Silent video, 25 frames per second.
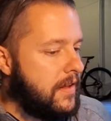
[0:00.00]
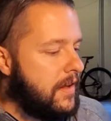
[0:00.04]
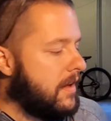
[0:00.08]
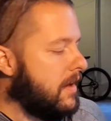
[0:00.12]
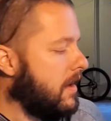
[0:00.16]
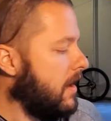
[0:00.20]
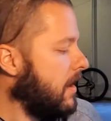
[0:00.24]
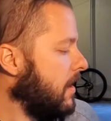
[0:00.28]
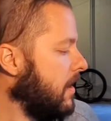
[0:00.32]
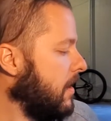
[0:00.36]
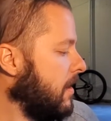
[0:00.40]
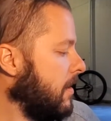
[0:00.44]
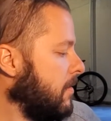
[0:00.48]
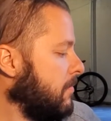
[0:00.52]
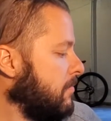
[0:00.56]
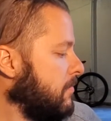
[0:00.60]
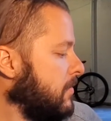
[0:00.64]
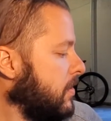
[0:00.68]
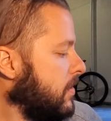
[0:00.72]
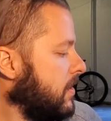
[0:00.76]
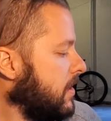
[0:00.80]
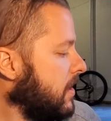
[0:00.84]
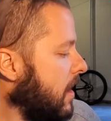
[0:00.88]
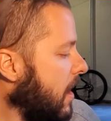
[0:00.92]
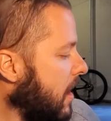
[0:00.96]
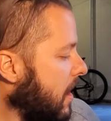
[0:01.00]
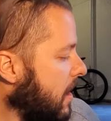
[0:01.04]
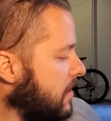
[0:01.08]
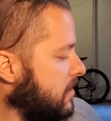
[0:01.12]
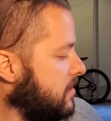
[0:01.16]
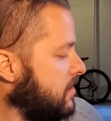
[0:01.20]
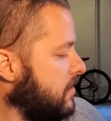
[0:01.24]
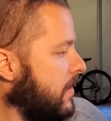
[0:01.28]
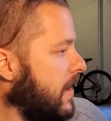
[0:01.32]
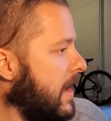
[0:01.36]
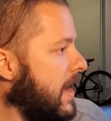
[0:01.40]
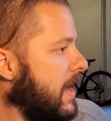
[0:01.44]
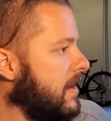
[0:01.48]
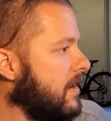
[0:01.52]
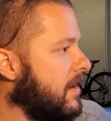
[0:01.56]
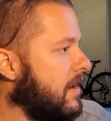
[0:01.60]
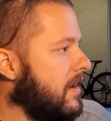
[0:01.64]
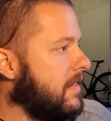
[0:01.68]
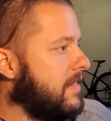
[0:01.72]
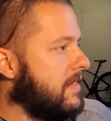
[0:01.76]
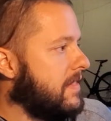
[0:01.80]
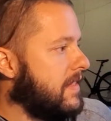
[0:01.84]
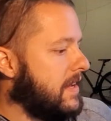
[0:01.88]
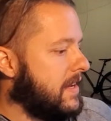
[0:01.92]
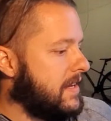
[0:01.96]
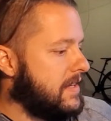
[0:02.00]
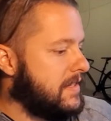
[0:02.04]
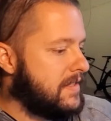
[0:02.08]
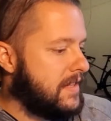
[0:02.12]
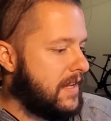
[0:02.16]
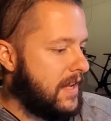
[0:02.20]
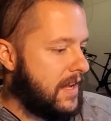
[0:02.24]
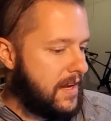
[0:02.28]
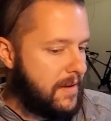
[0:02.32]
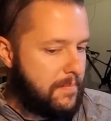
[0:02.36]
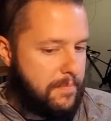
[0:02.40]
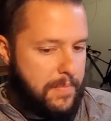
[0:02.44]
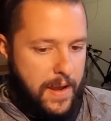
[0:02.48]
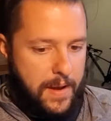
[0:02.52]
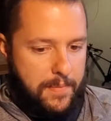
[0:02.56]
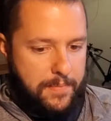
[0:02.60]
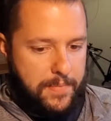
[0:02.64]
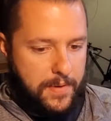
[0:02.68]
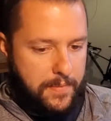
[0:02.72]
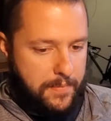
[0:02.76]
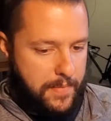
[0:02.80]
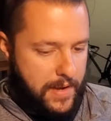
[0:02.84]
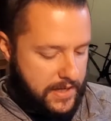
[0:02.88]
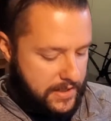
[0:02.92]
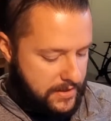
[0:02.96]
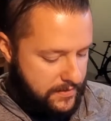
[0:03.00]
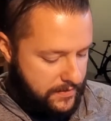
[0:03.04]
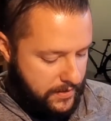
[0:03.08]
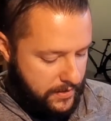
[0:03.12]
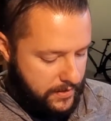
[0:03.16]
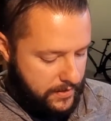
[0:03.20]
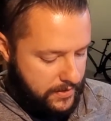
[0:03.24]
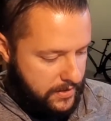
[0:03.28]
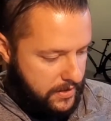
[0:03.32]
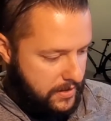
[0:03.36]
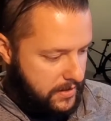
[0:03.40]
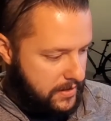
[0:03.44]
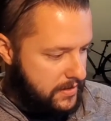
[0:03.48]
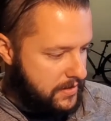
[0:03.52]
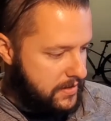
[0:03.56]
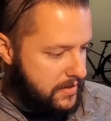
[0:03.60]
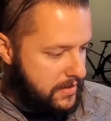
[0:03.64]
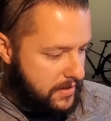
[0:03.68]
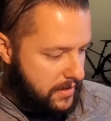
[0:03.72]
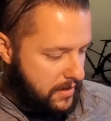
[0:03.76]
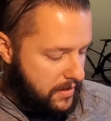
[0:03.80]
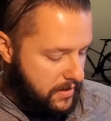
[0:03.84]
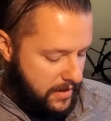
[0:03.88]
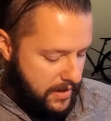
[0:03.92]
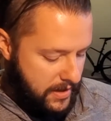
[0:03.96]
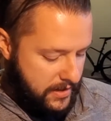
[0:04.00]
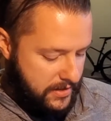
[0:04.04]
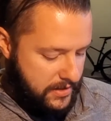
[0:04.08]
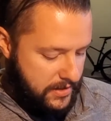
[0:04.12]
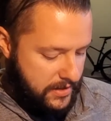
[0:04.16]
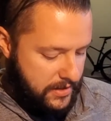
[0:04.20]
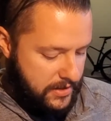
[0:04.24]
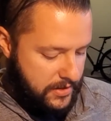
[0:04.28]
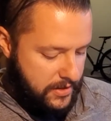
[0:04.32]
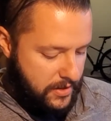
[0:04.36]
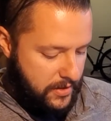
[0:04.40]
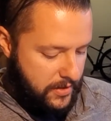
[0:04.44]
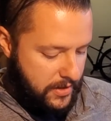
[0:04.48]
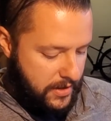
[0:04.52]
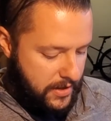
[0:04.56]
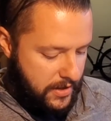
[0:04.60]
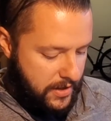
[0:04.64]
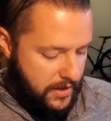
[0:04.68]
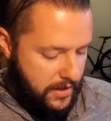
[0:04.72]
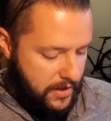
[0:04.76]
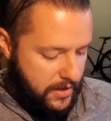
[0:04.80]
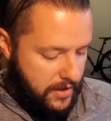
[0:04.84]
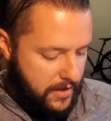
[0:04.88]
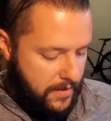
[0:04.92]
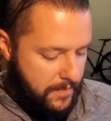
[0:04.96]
Um, you can also add on things like paper mesh filters. I'll actually show you here.